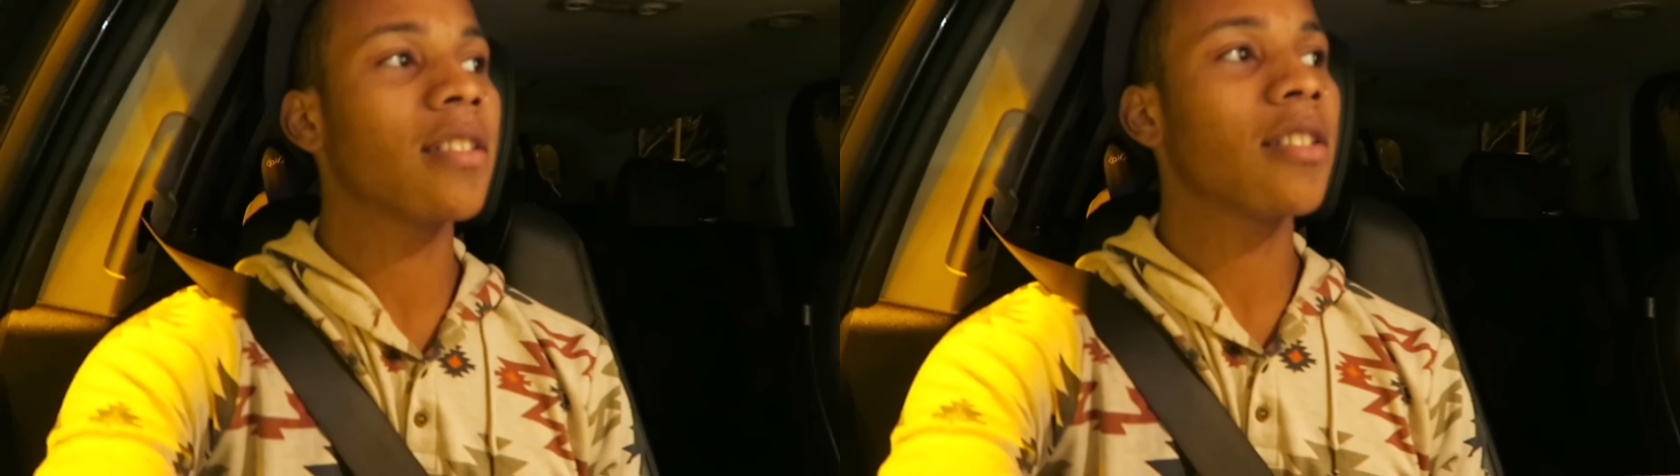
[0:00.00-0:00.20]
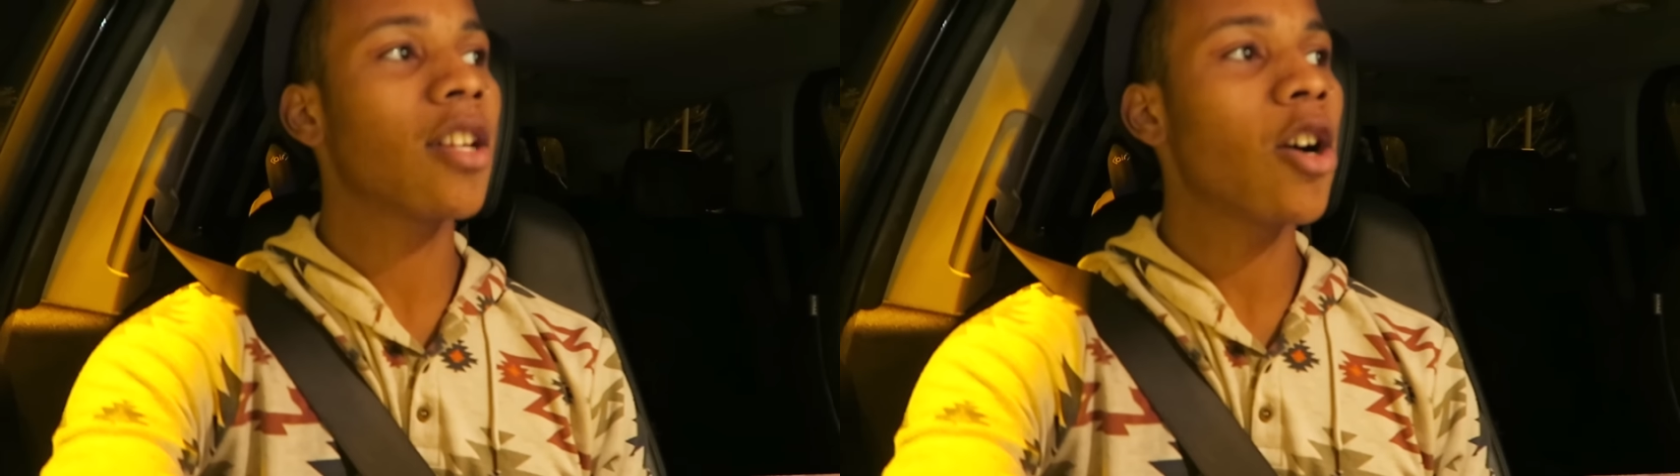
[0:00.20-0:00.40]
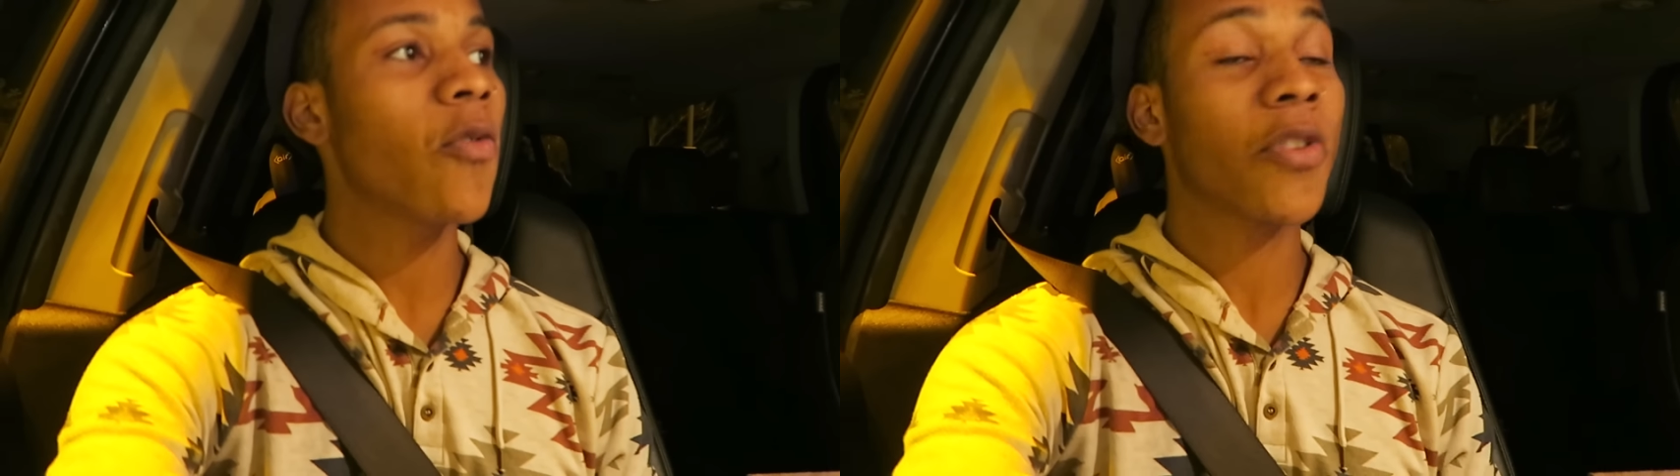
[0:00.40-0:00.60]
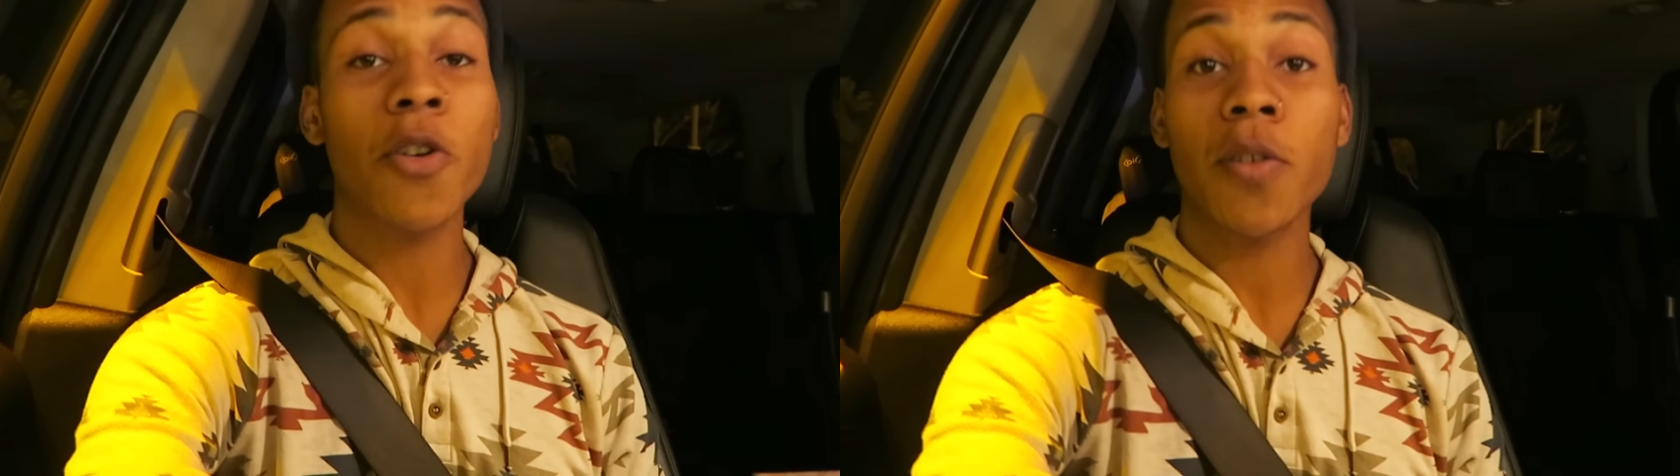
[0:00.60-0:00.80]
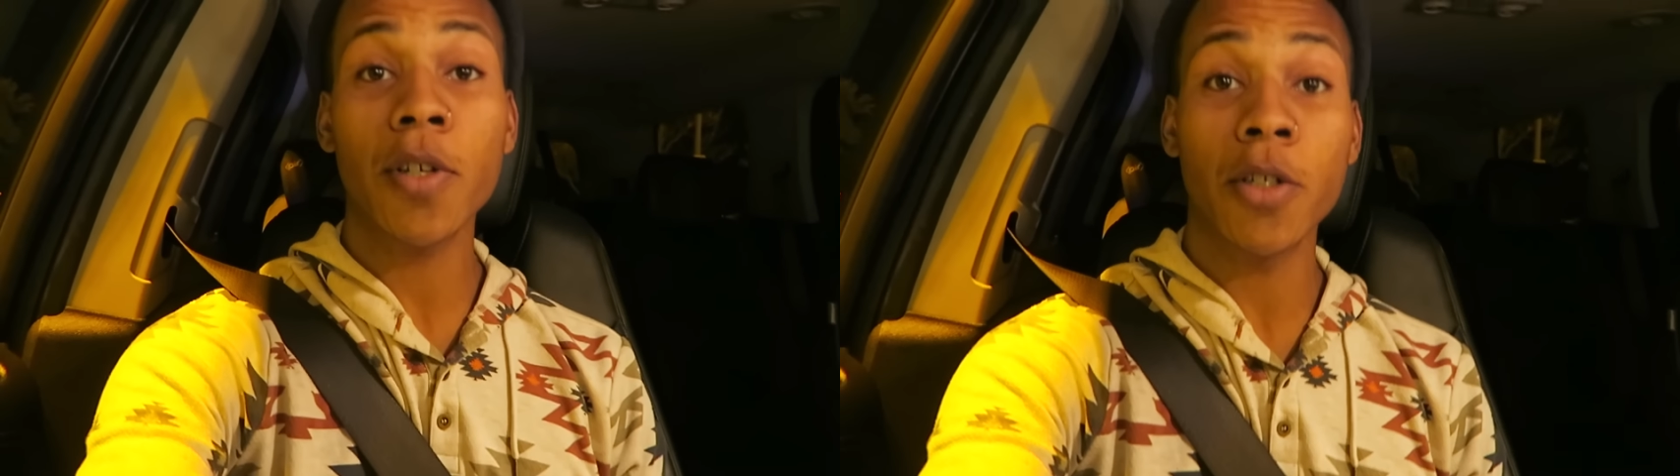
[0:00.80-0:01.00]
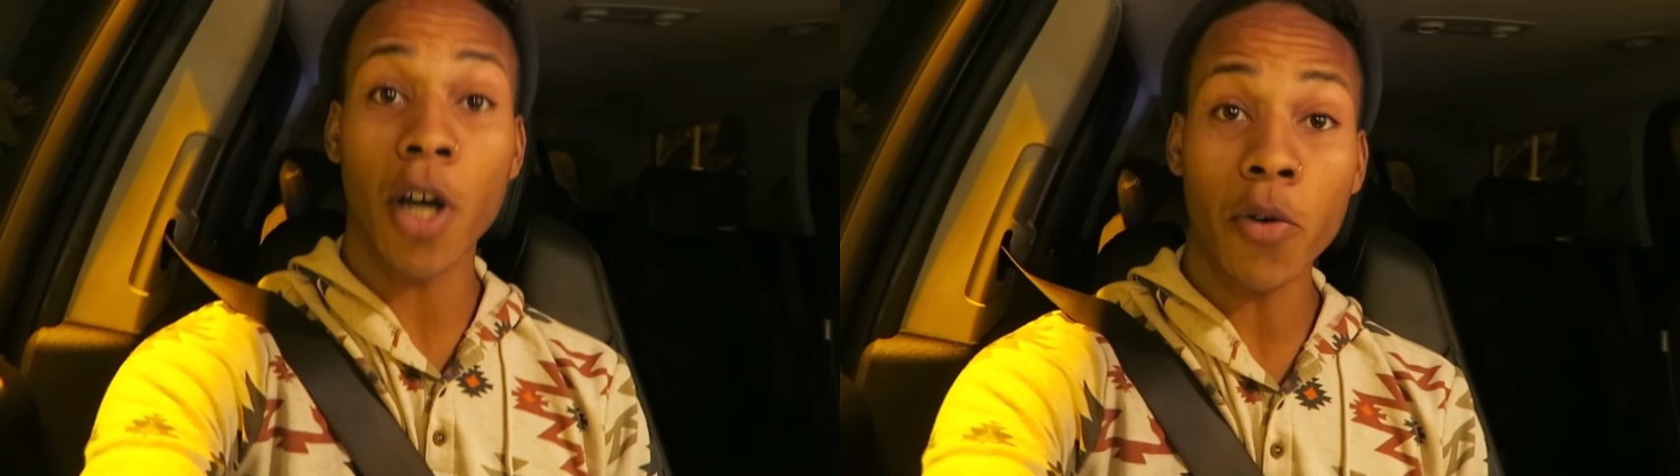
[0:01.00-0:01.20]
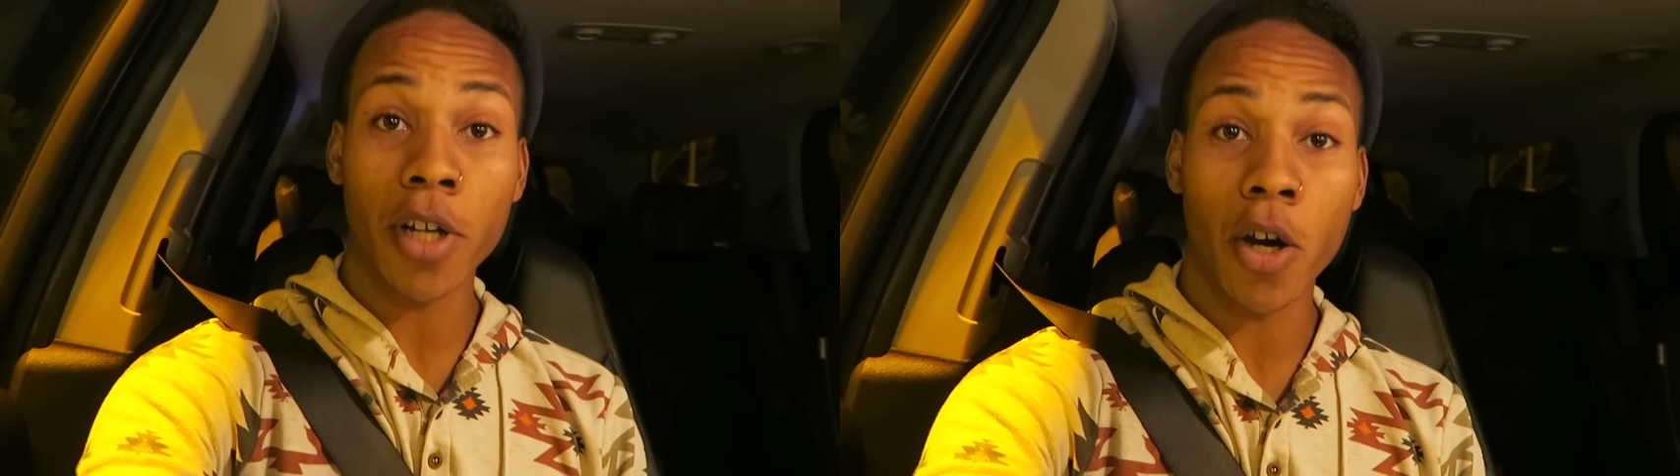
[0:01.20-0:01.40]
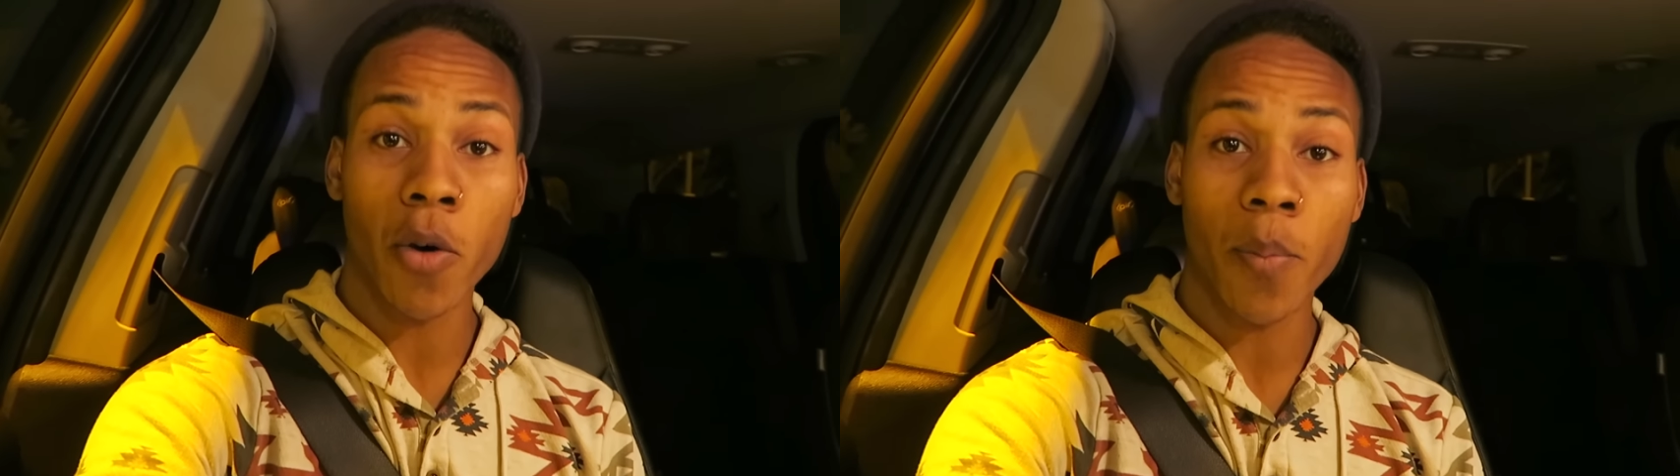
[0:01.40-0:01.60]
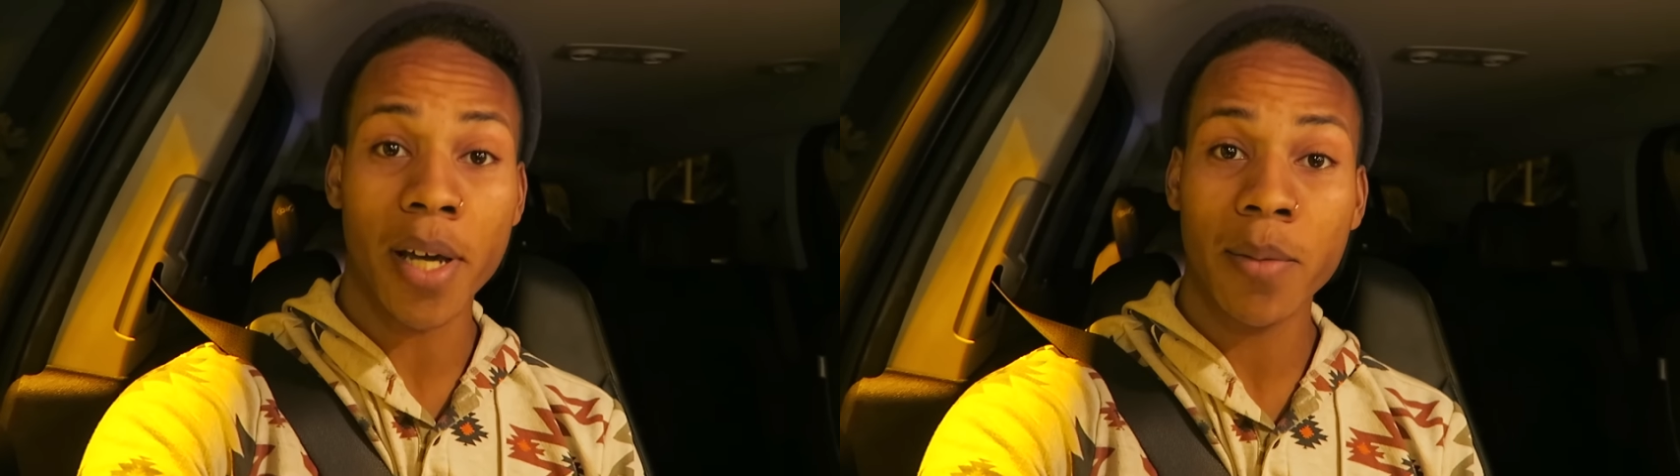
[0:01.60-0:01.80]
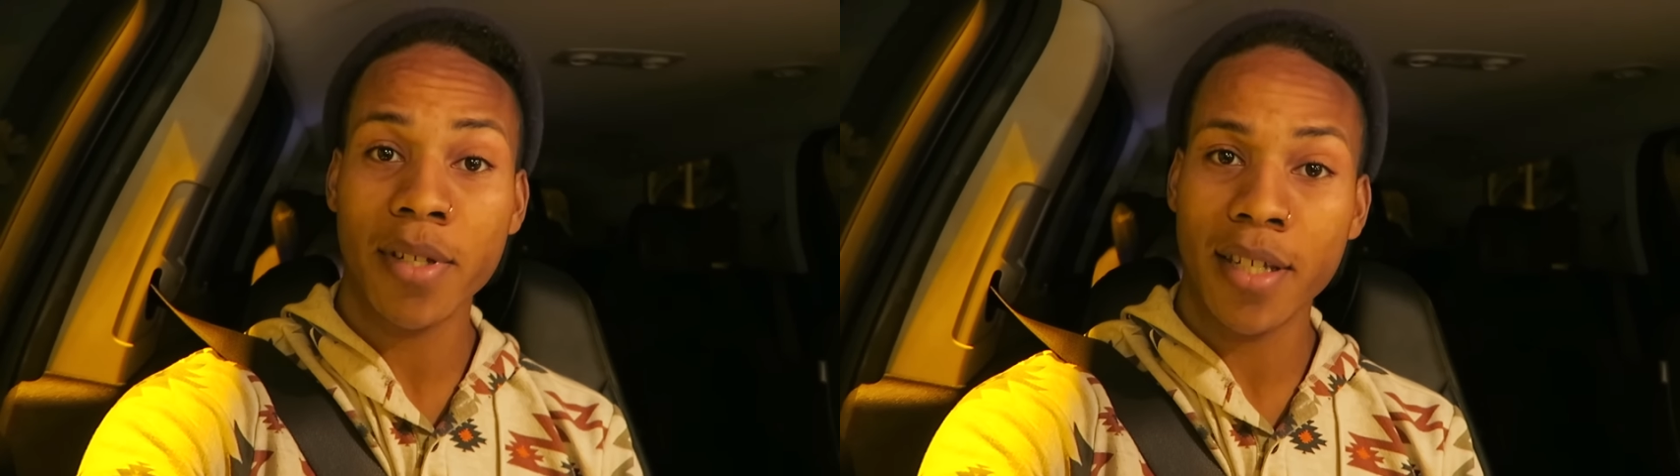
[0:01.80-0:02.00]
So, for those of you who don't know,
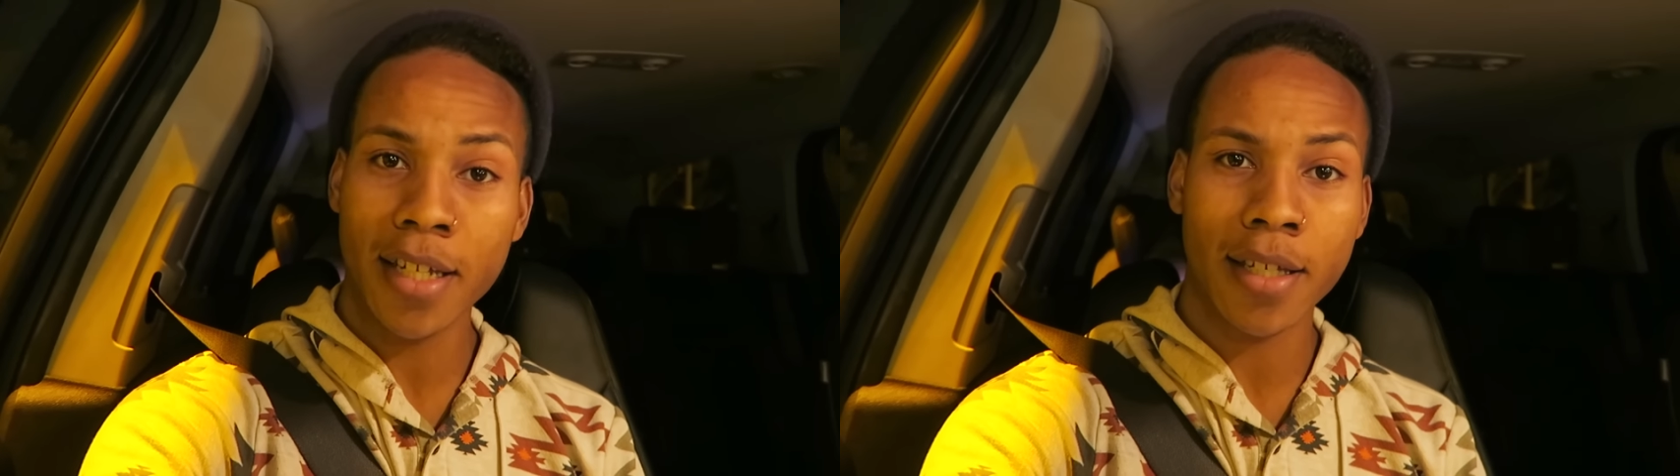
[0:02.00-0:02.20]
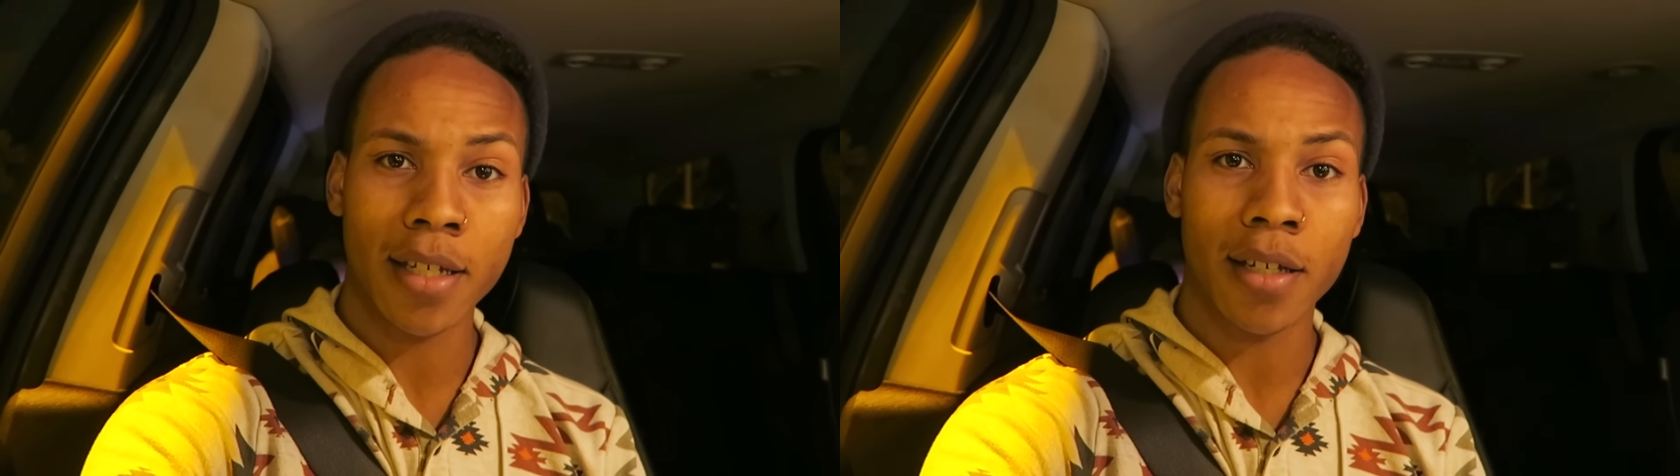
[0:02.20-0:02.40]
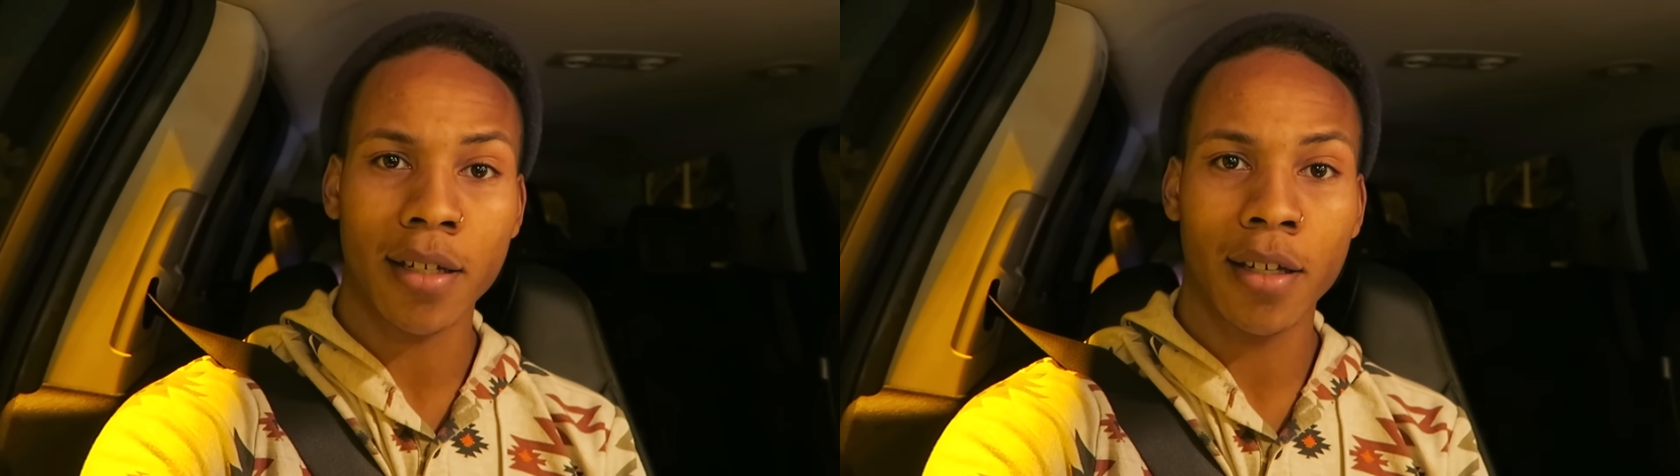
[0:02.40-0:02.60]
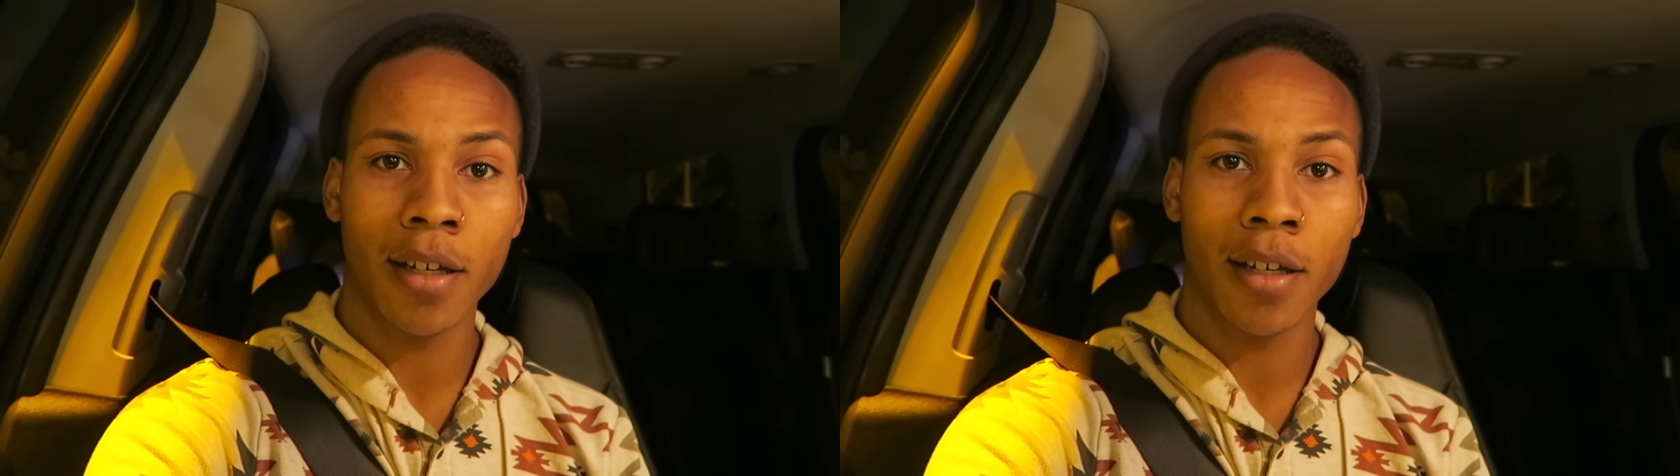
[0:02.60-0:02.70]
my name is Zizi.